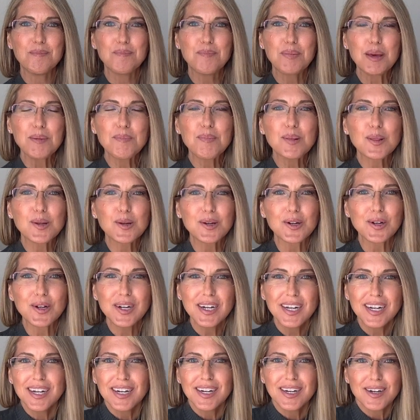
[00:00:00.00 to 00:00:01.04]
people are
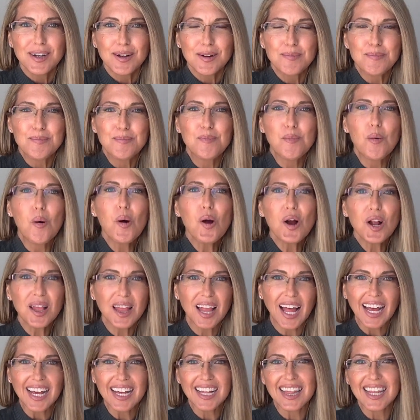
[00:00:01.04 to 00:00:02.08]
more
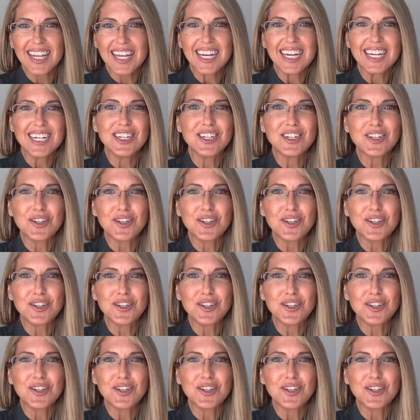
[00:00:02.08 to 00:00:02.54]
likely